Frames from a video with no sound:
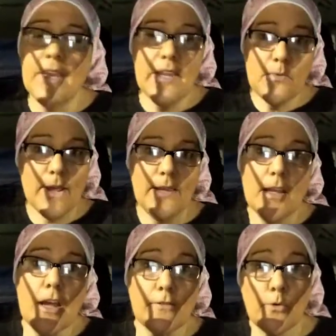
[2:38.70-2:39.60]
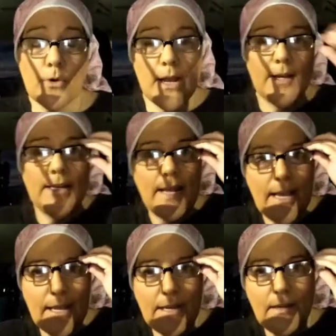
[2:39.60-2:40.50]
Anyway,
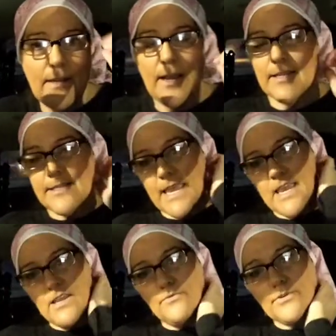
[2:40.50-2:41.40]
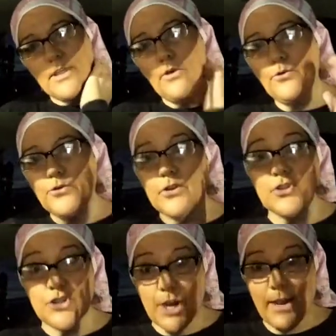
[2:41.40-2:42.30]
$4.99 a skein for those
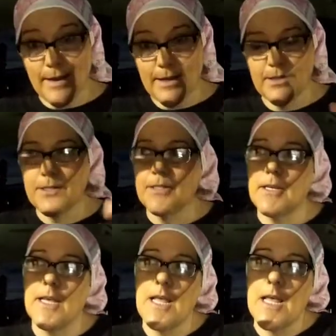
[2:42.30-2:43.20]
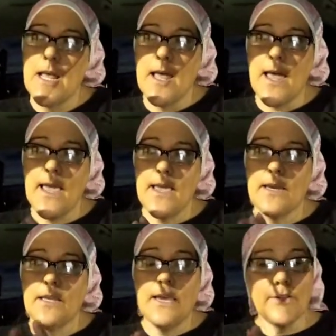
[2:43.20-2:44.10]
giant.
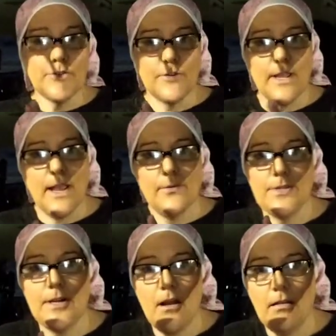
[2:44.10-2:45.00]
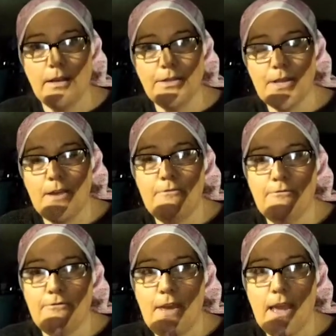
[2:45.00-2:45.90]
And yesterday I was in Ollie's and
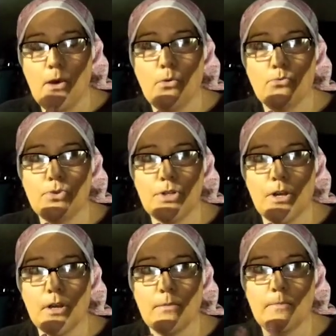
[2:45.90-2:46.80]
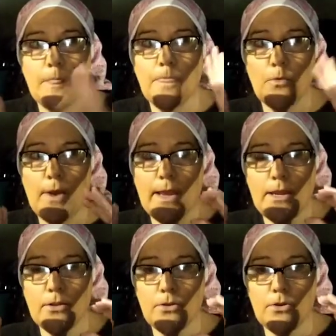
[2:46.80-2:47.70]
found the
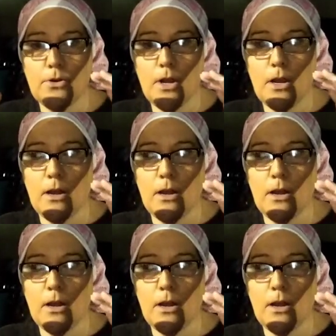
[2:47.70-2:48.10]
regular